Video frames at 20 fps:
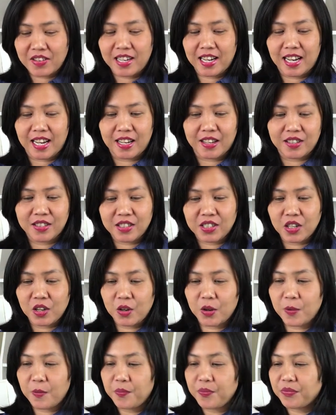Okay,
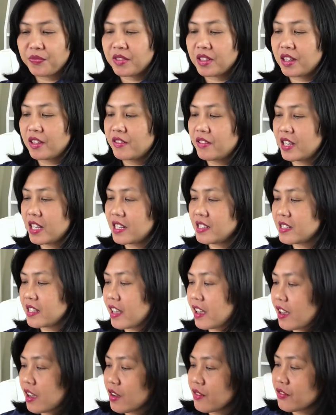so these
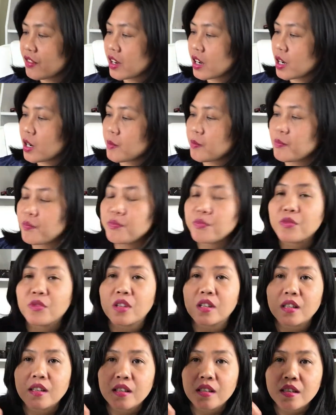have um,
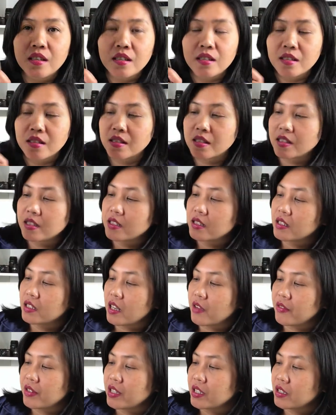
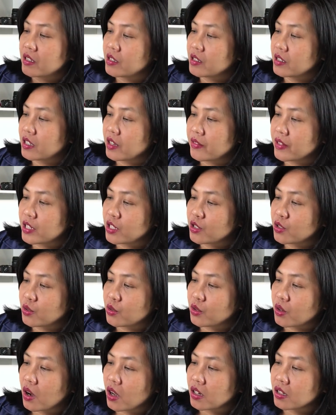
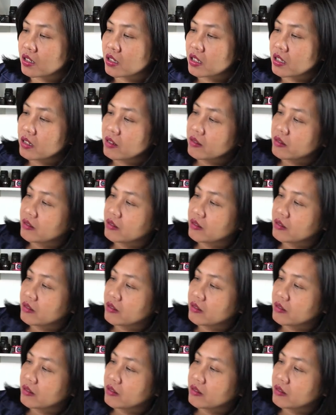772 color,